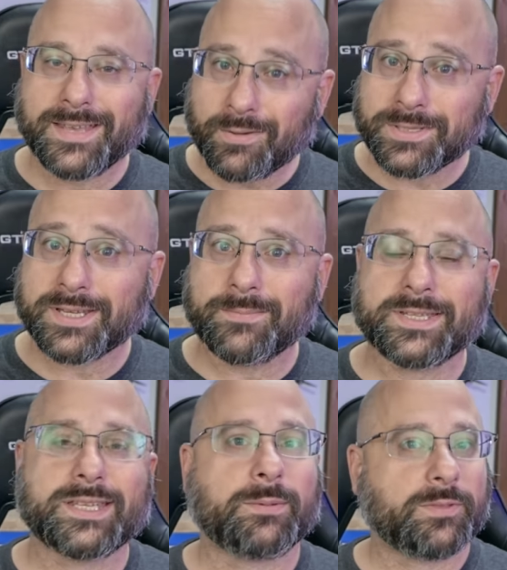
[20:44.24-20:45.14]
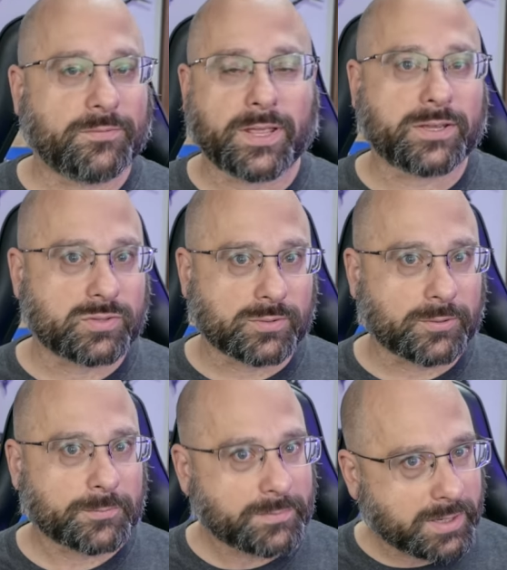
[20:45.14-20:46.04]
Now it's time to set up the flight
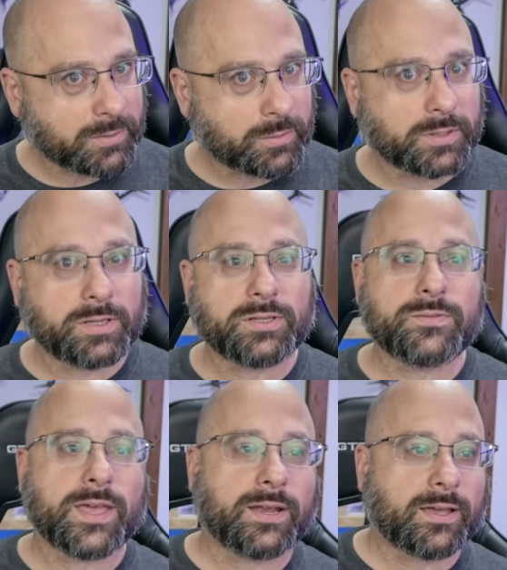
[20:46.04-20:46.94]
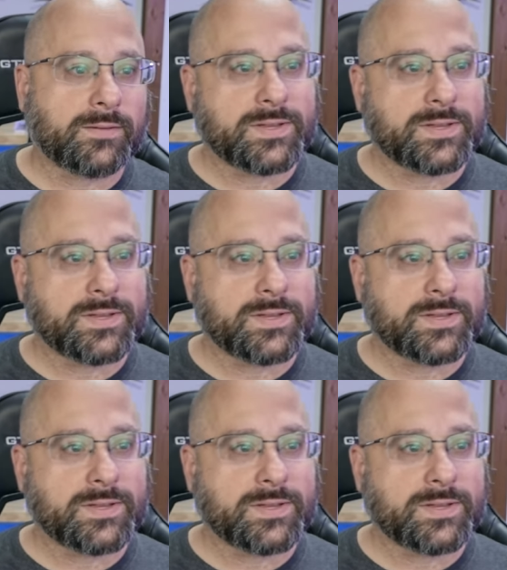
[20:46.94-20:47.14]
controller. And in order to do that, I've